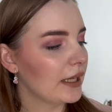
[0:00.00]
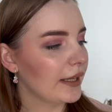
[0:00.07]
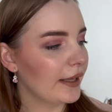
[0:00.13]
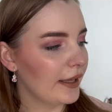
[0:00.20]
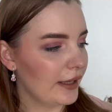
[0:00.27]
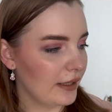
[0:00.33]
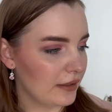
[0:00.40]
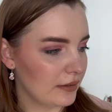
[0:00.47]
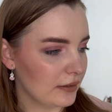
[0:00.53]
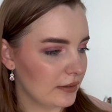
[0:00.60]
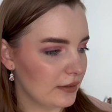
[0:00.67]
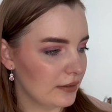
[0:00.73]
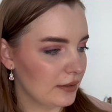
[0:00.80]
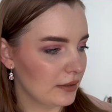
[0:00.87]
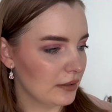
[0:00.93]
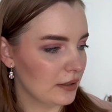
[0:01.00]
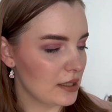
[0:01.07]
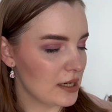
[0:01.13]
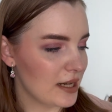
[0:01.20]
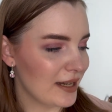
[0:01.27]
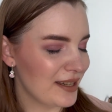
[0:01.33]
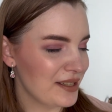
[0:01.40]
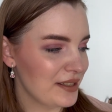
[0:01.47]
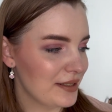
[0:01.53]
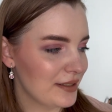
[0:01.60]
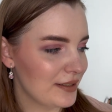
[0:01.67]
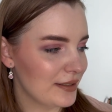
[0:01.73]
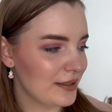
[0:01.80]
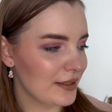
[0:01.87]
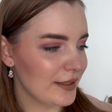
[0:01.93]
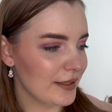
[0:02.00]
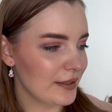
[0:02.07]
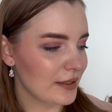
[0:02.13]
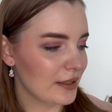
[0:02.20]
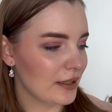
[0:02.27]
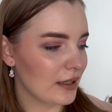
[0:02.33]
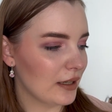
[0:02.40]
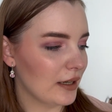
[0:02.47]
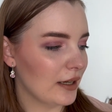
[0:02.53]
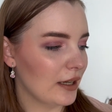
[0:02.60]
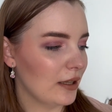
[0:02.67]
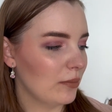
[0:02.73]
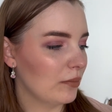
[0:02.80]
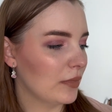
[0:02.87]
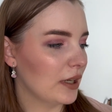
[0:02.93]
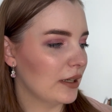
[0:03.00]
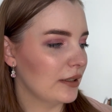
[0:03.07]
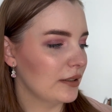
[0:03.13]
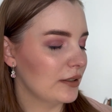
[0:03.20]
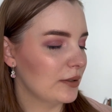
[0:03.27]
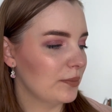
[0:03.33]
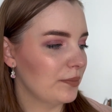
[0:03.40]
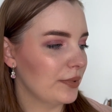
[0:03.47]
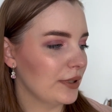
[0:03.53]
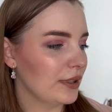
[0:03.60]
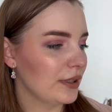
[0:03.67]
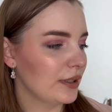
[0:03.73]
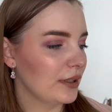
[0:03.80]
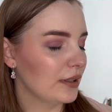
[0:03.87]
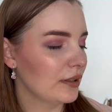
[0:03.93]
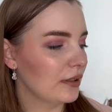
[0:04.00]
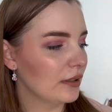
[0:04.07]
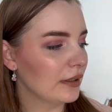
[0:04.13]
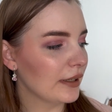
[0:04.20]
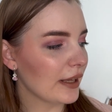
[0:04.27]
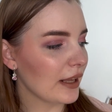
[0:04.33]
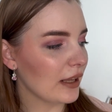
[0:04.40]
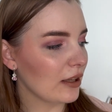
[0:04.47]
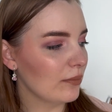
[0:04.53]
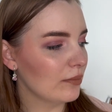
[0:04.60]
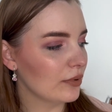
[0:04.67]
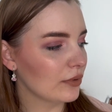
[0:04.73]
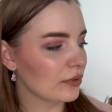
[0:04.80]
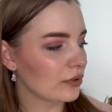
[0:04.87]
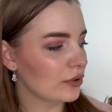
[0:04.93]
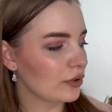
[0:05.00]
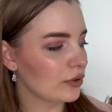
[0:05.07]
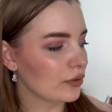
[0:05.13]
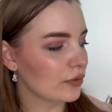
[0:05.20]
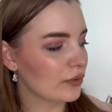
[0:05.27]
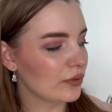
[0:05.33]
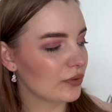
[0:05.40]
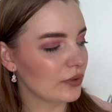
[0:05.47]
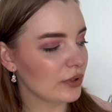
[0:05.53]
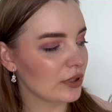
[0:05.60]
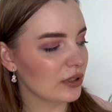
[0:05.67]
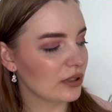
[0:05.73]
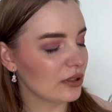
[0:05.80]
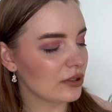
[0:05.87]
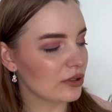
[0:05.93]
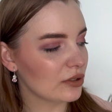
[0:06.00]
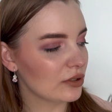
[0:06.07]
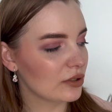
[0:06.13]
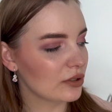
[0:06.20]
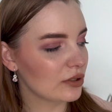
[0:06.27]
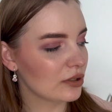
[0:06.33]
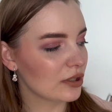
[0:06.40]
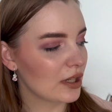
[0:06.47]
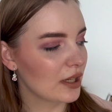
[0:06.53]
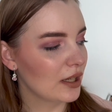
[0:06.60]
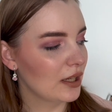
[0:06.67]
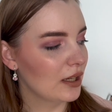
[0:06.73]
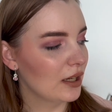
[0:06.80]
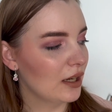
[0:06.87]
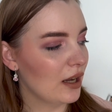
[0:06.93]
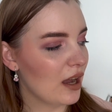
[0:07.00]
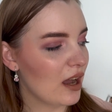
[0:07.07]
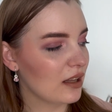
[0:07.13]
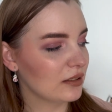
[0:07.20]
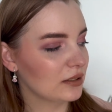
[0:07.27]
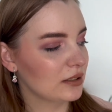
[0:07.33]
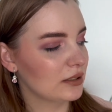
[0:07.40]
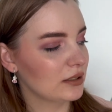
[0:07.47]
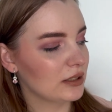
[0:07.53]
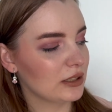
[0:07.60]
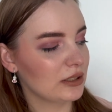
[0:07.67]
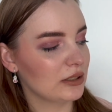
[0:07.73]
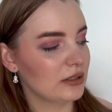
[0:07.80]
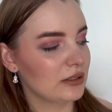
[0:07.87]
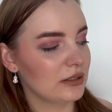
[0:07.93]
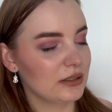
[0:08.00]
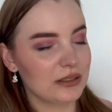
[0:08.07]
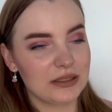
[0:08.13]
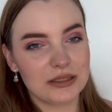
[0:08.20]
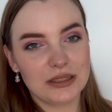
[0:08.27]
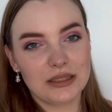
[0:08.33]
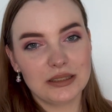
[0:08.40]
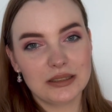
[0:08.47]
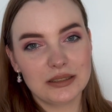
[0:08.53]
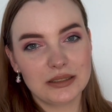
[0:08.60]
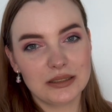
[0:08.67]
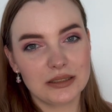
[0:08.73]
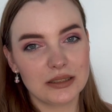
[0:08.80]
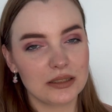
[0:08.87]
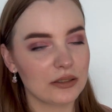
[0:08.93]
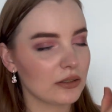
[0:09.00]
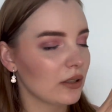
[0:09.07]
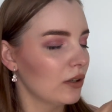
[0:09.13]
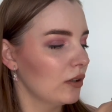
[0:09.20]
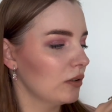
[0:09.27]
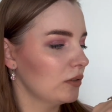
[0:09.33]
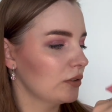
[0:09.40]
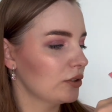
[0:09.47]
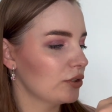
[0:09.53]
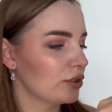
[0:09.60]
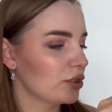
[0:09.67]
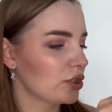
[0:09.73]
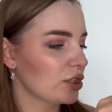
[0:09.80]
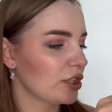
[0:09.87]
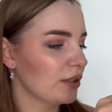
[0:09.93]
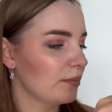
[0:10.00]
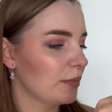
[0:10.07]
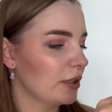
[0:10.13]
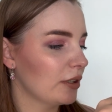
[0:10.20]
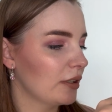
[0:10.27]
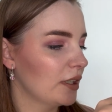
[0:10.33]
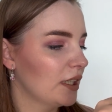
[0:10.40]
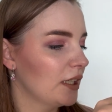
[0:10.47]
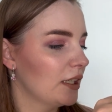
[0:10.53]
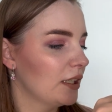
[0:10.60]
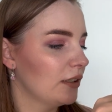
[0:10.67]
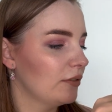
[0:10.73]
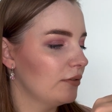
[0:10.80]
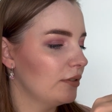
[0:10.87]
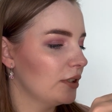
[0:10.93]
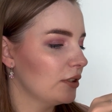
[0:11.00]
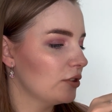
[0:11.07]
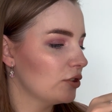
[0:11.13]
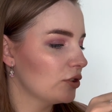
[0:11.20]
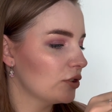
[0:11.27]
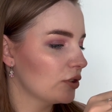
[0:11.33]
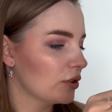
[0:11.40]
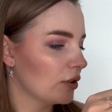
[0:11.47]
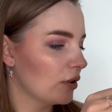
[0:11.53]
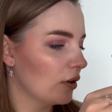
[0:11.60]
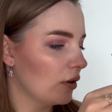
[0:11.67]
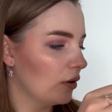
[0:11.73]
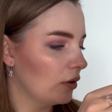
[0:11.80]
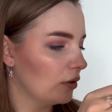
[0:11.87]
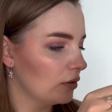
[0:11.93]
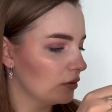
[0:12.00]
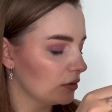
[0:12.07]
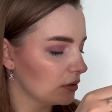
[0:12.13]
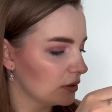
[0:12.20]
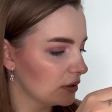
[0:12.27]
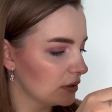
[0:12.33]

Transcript: and I think I might be able to finish also this gold shimmer, which called